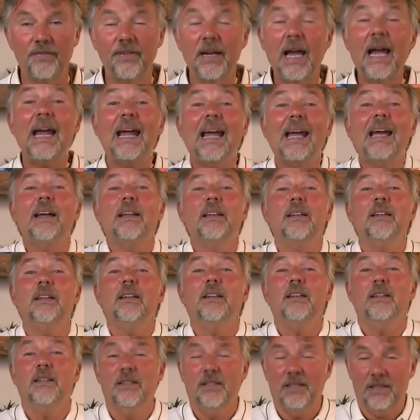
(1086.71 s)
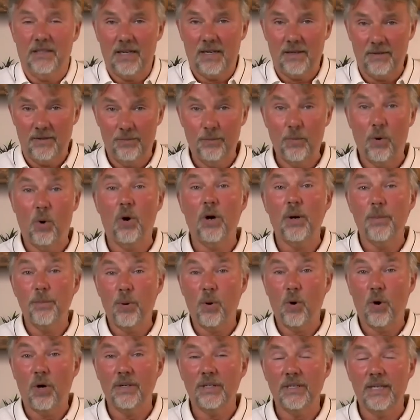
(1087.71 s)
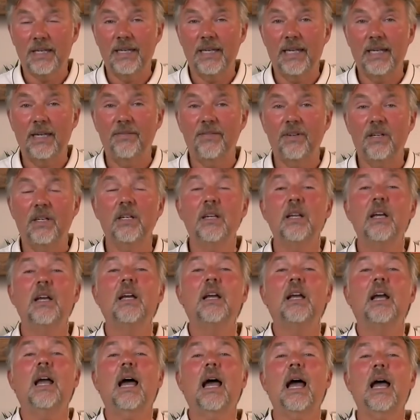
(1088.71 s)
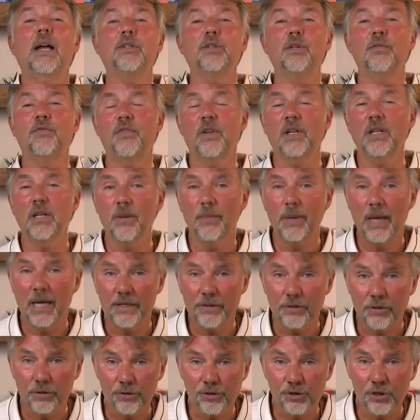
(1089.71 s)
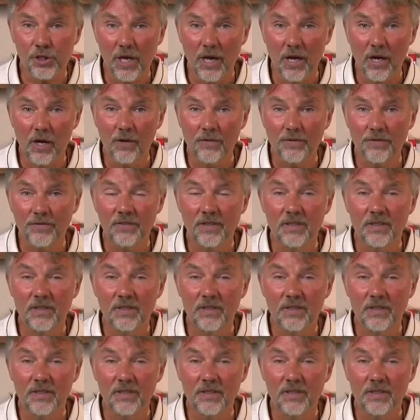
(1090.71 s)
And more importantly, even how you feel about yourself